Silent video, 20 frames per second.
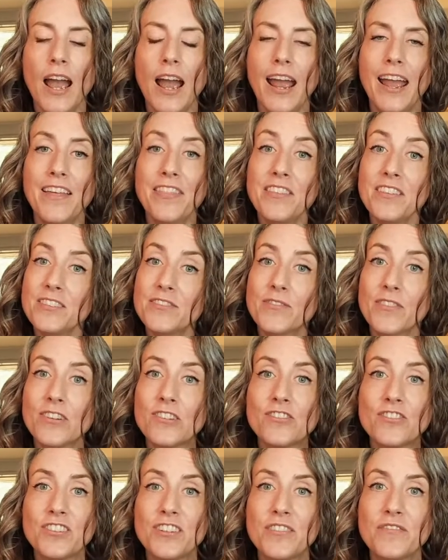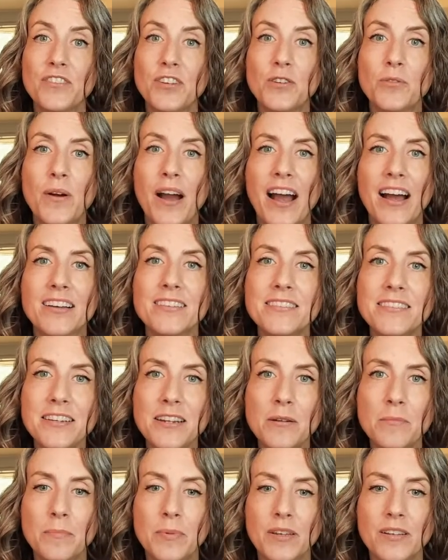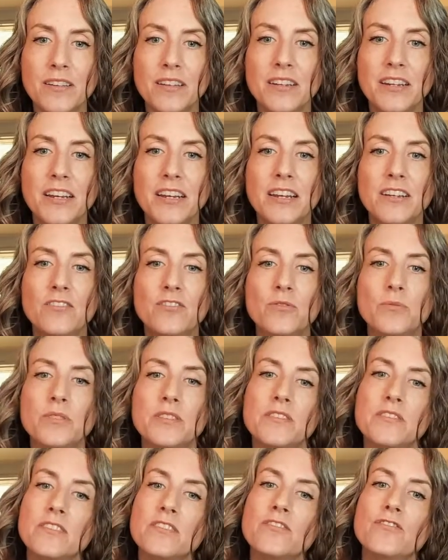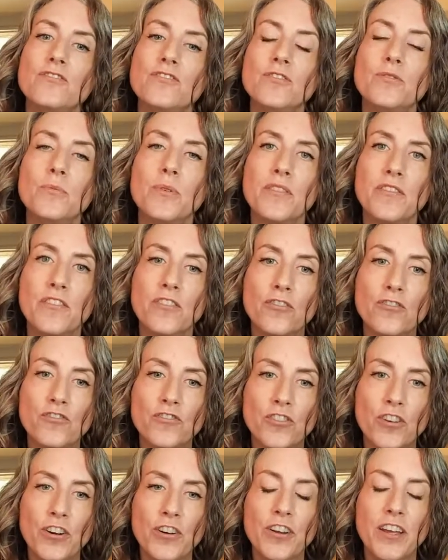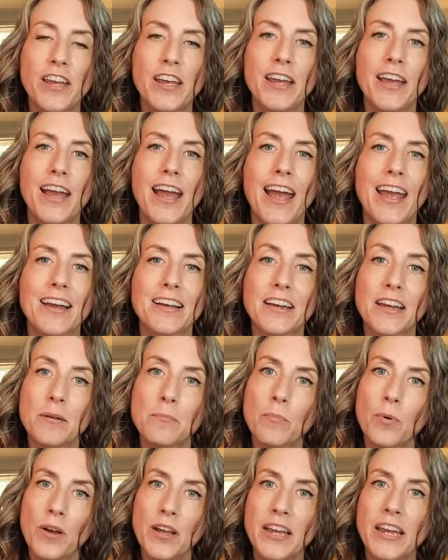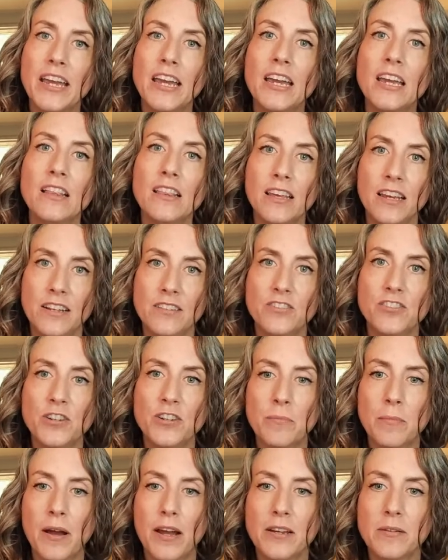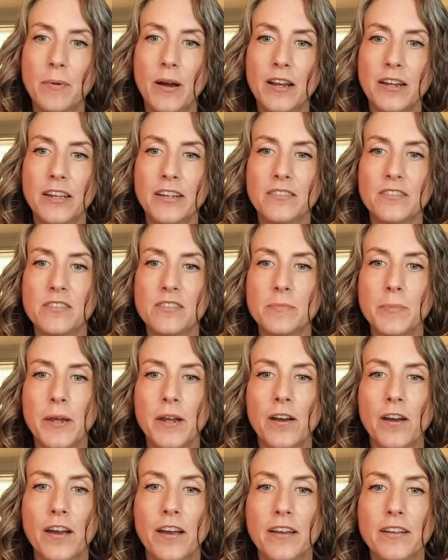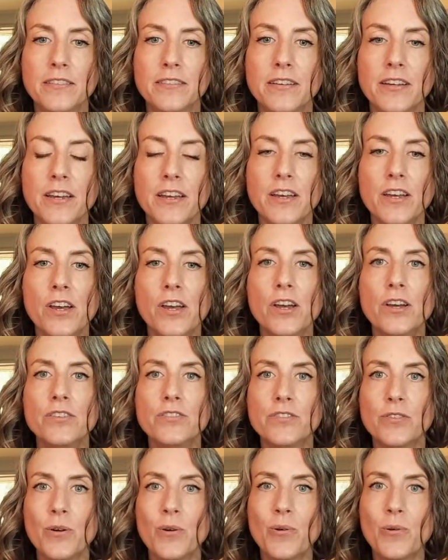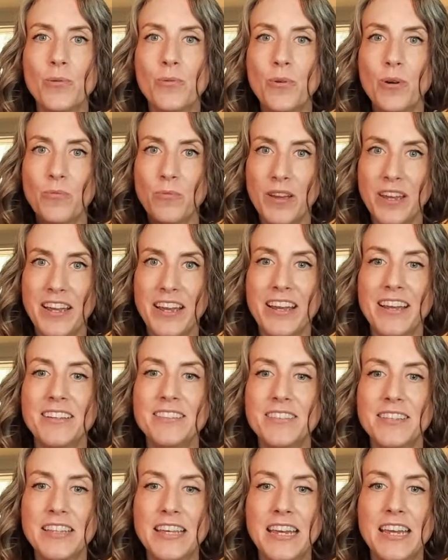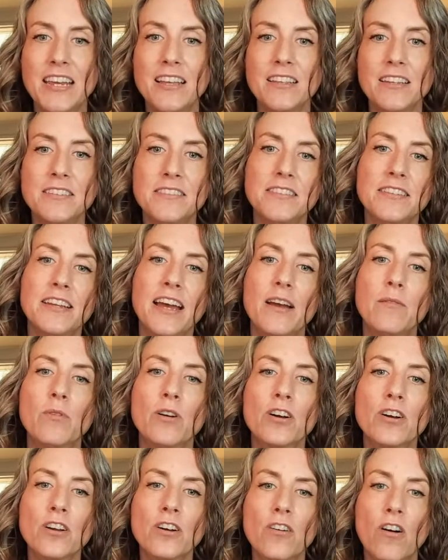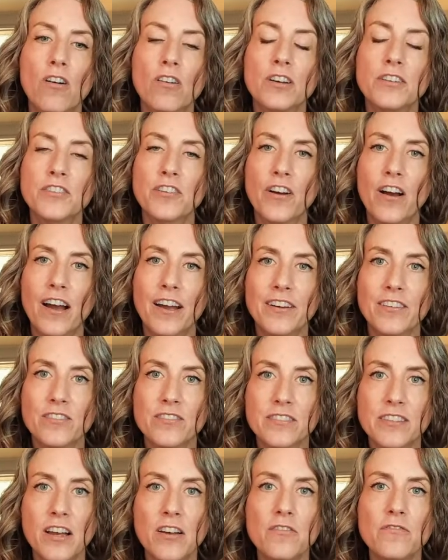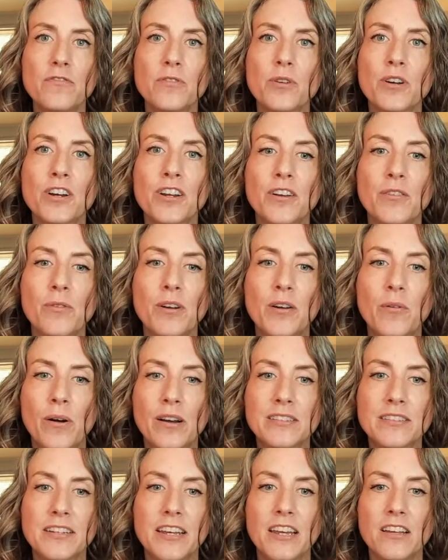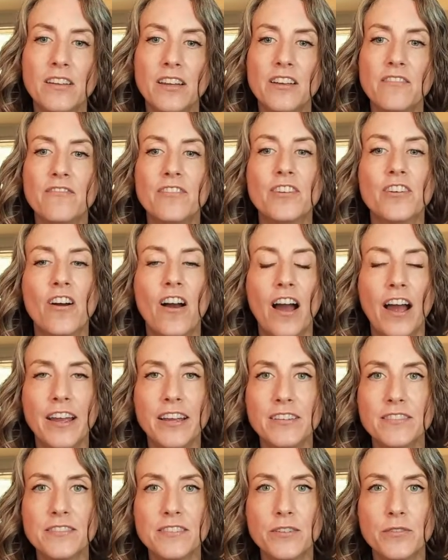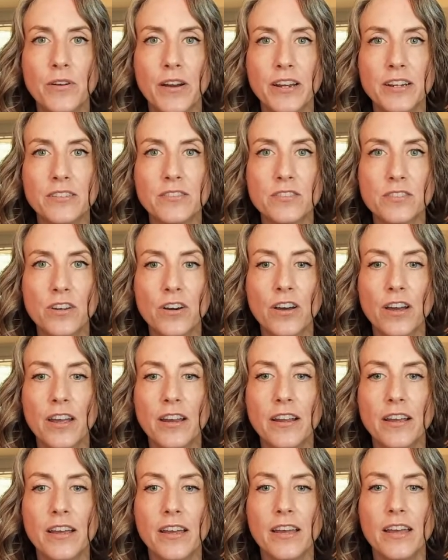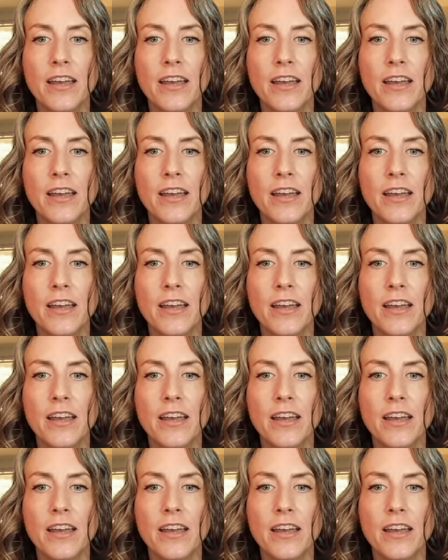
And this version of you has the ability to assist you with your journey and can bring healing to your mind, body, and spirit. So, when we get into the healing today, we're going to call on your higher self. We're going to request healing for your highest and greatest good.